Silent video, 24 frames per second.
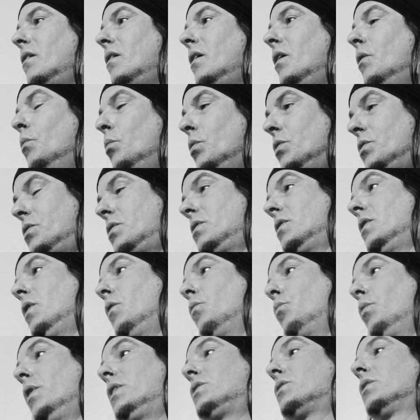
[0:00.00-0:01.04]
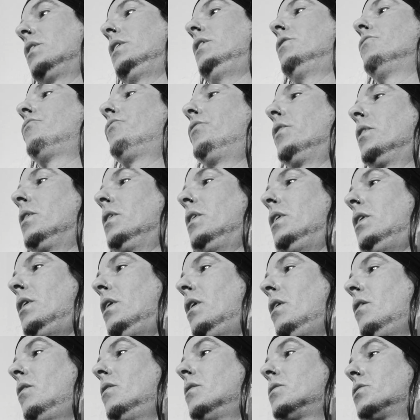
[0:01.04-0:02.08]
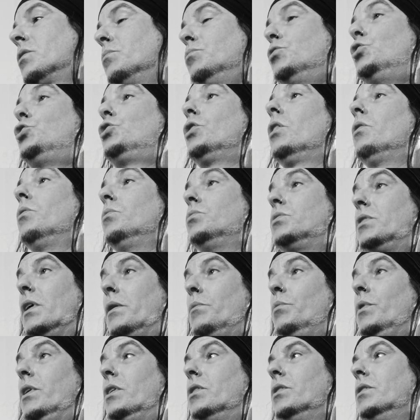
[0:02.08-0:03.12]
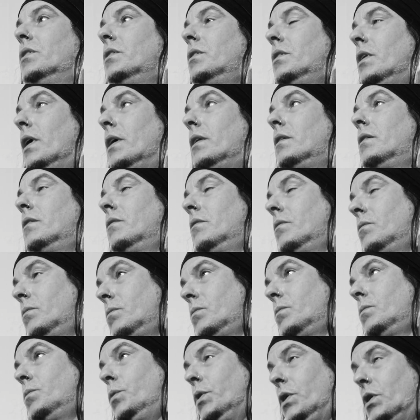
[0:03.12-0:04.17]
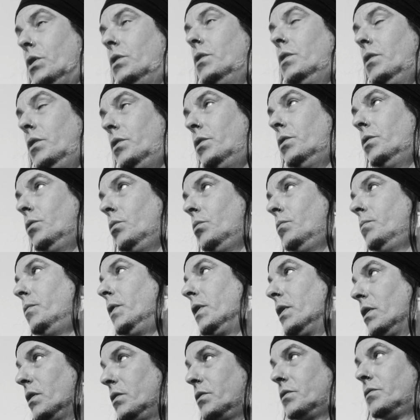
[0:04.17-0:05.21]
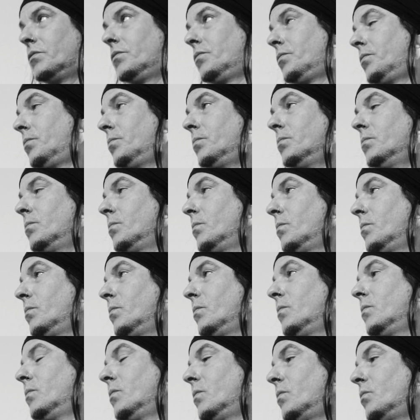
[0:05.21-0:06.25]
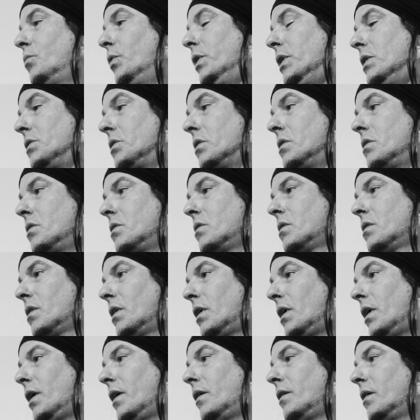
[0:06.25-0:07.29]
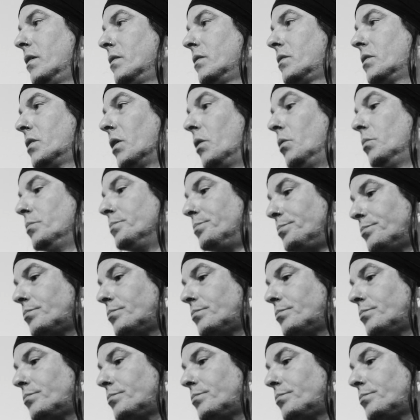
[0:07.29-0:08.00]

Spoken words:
it was originally to fill in some shows that we couldn't do because of reasons. So